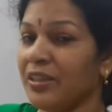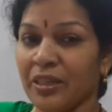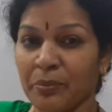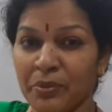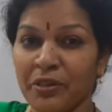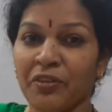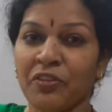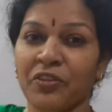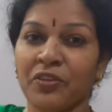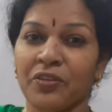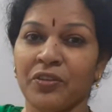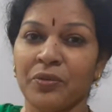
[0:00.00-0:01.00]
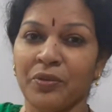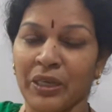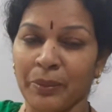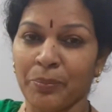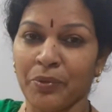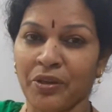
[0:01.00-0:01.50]
number of
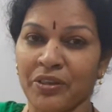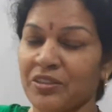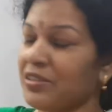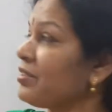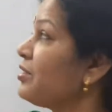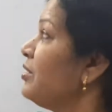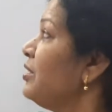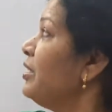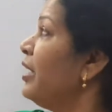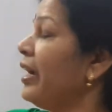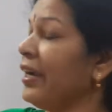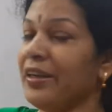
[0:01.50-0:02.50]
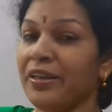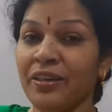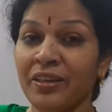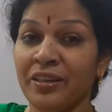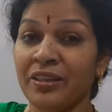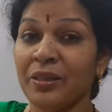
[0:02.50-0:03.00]
employees and
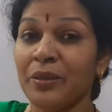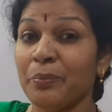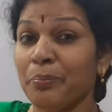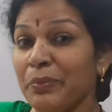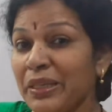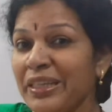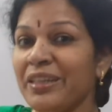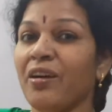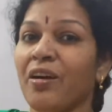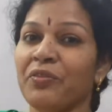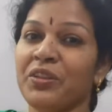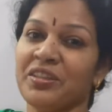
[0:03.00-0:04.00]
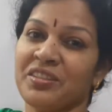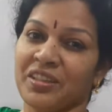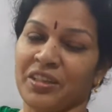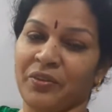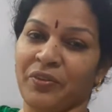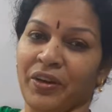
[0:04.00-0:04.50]
mean of that
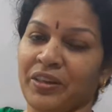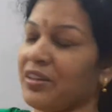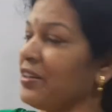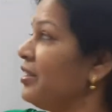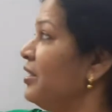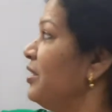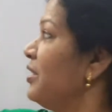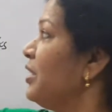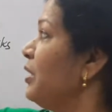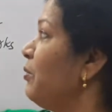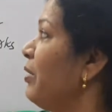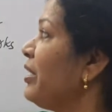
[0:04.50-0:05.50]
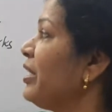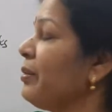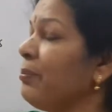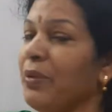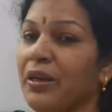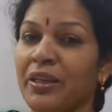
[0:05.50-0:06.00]
second factory
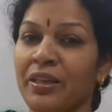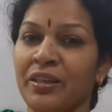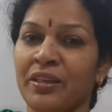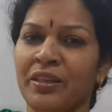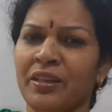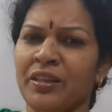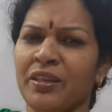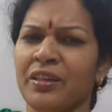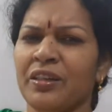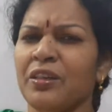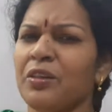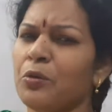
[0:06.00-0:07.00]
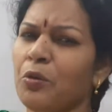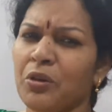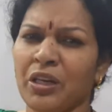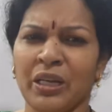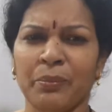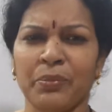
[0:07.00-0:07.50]
divided by
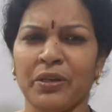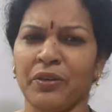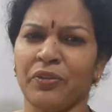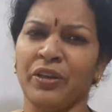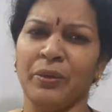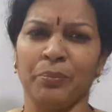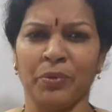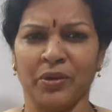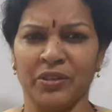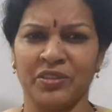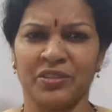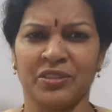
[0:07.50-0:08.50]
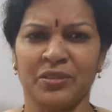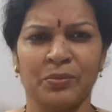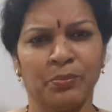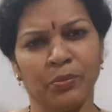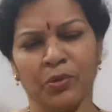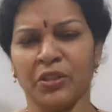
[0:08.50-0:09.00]
total number of employees,
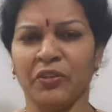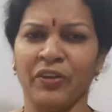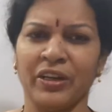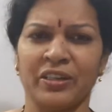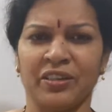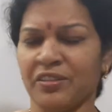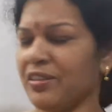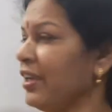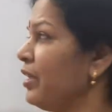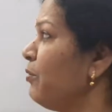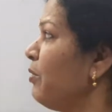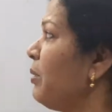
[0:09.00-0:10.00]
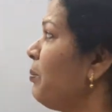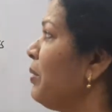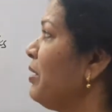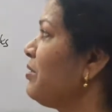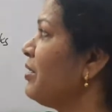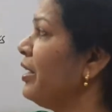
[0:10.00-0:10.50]
both the factories, N1
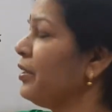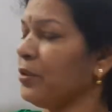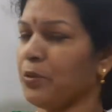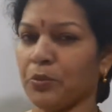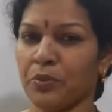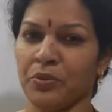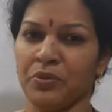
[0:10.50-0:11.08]
plus N2.